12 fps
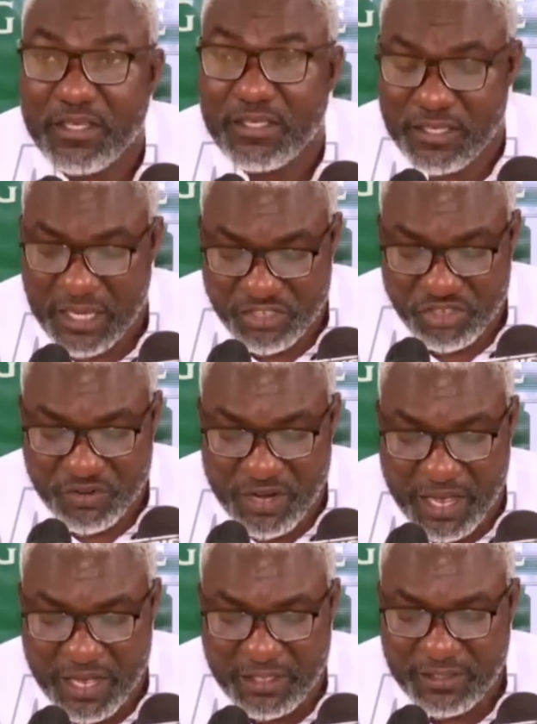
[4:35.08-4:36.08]

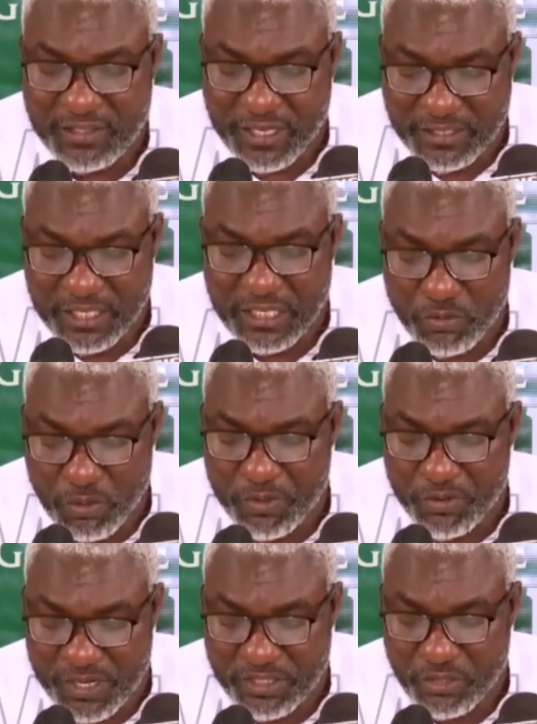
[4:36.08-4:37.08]
Nigeria certainly will
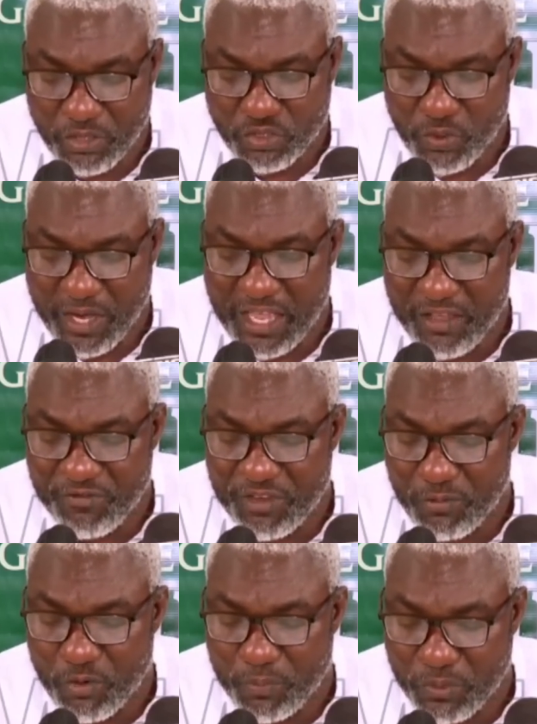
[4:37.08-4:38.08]
be restored to our
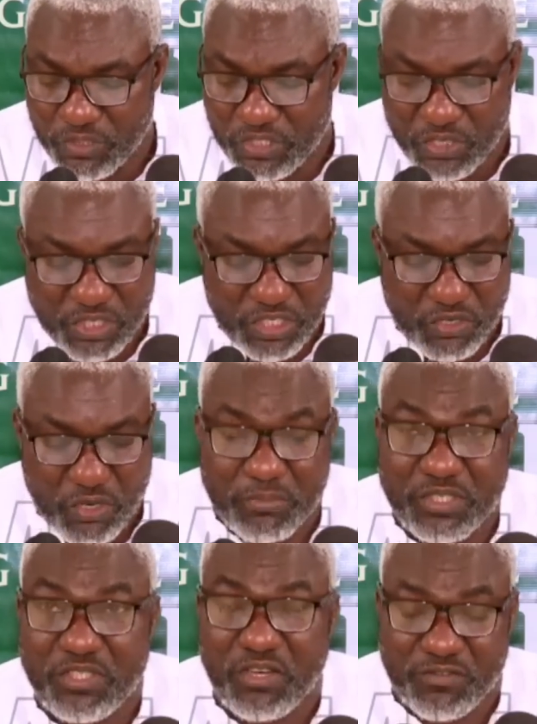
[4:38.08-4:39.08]
enviable position in the
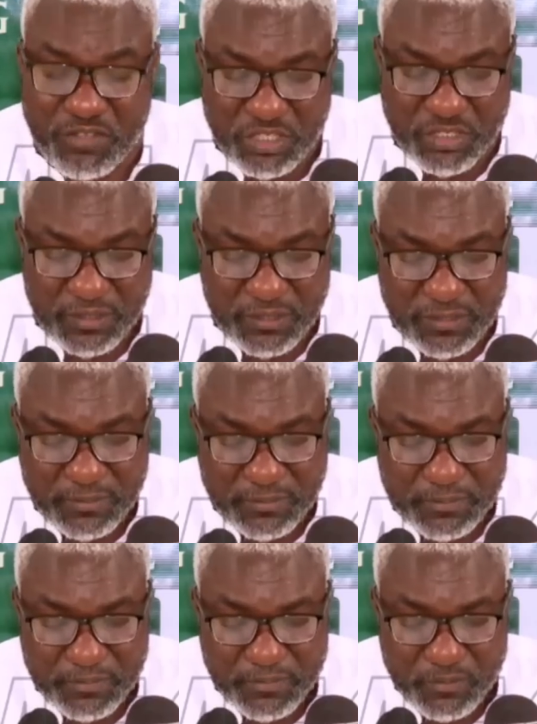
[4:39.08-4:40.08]
Community of Nations.
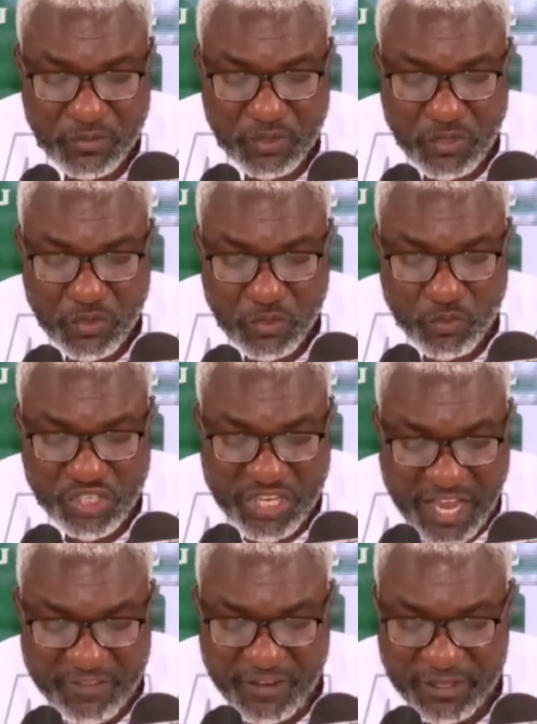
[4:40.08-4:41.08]

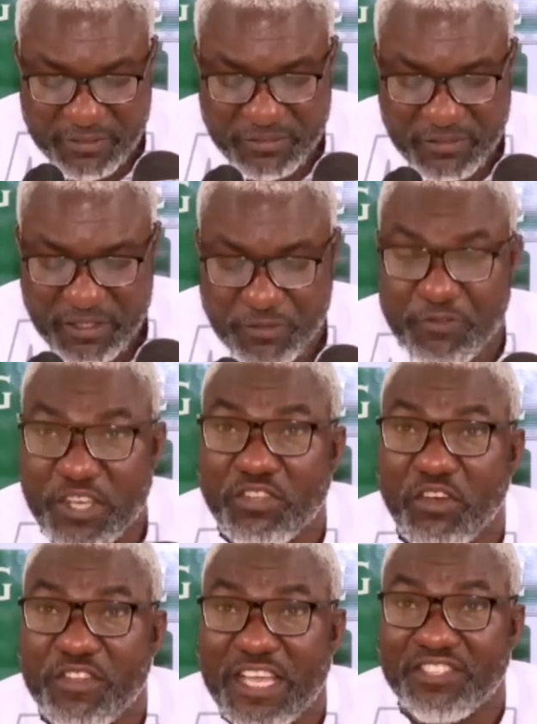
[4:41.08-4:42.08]
Whichever, the fate
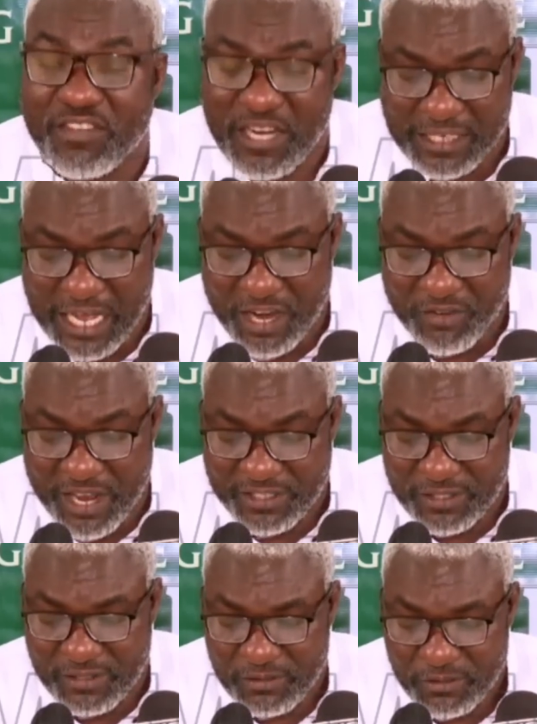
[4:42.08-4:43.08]
of Nigeria now
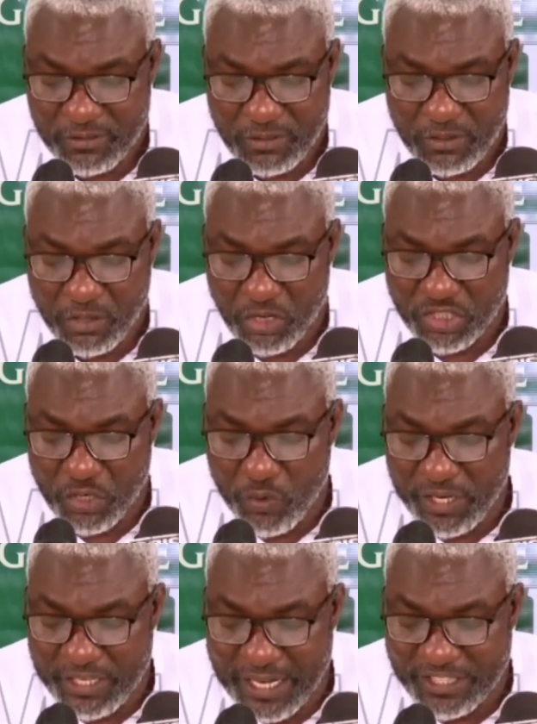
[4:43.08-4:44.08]
rests on the
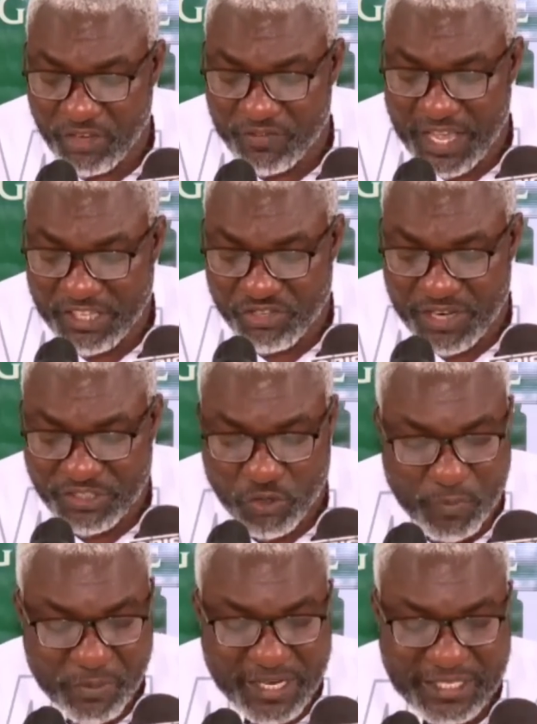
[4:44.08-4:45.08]
willingness of Nigerians
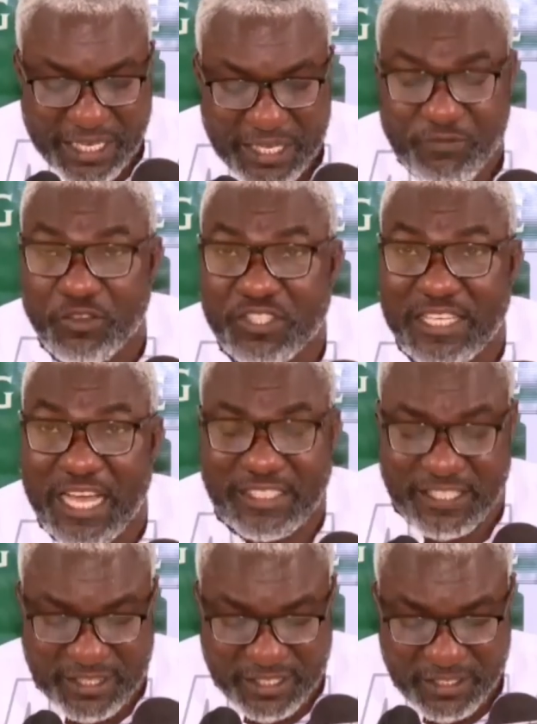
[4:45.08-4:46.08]
to press harder for
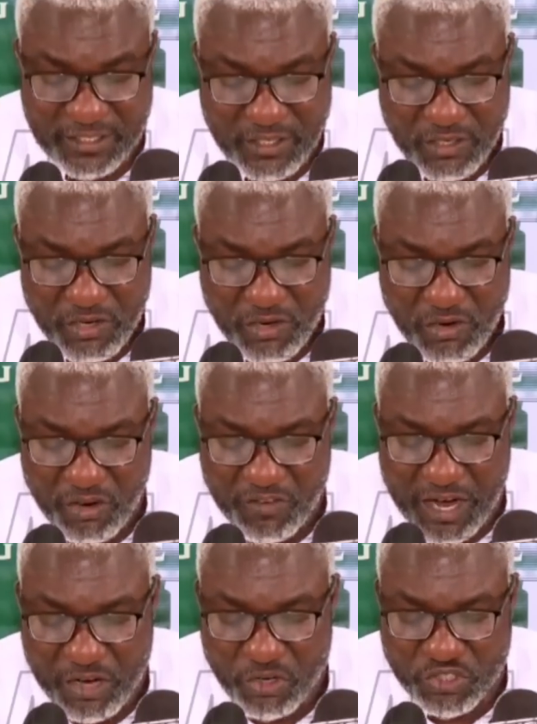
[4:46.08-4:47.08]
sanctity of
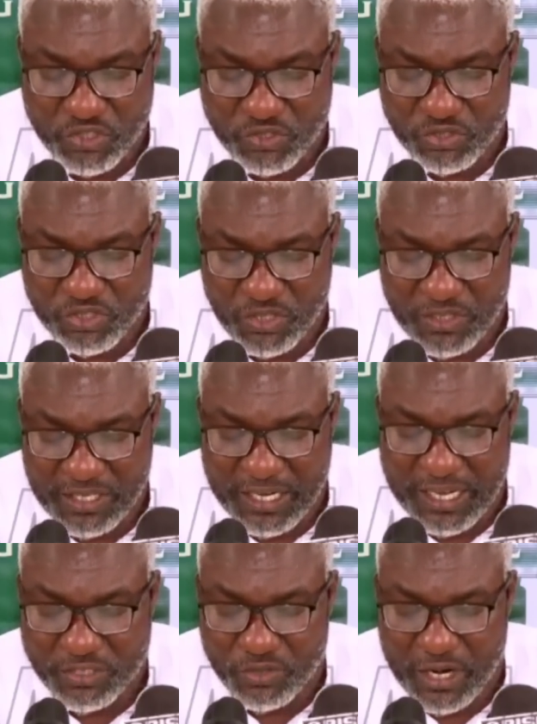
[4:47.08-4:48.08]
our constitution and
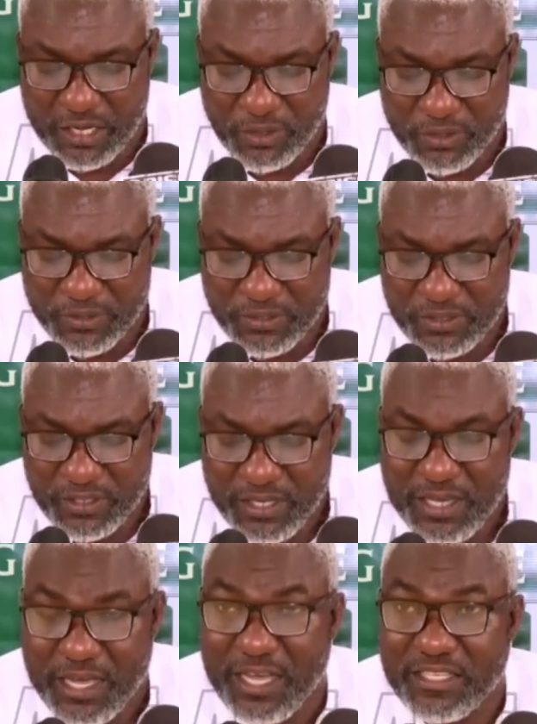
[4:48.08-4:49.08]
electoral laws
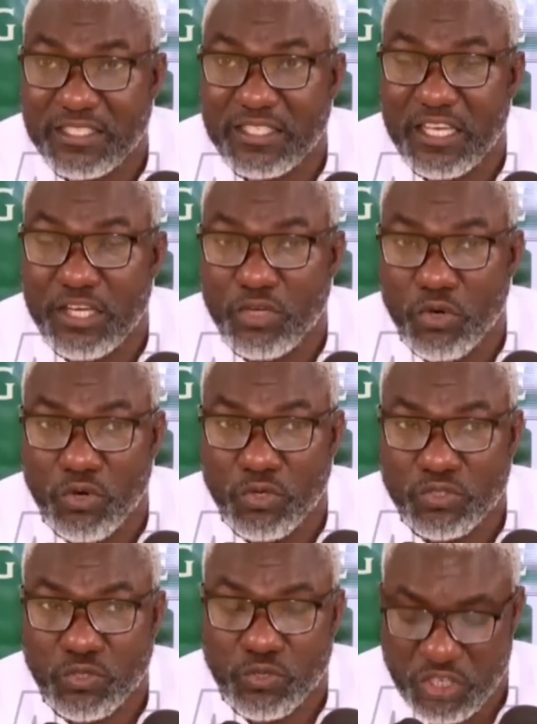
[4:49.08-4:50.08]
and say
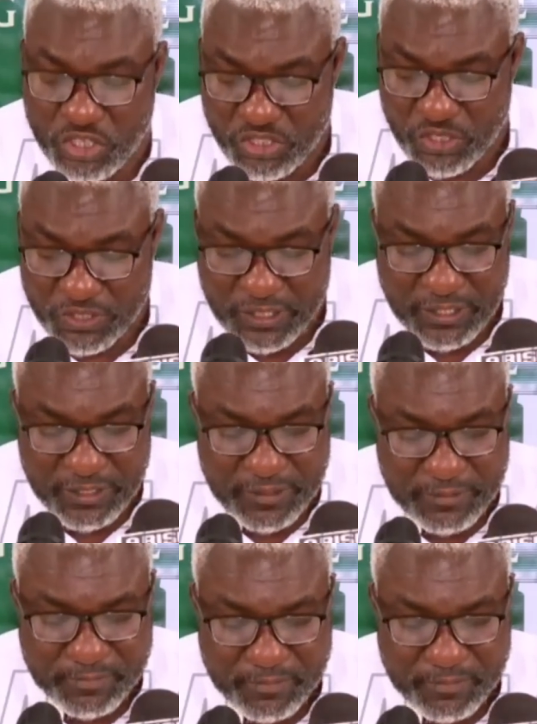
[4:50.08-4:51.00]
no to injustice.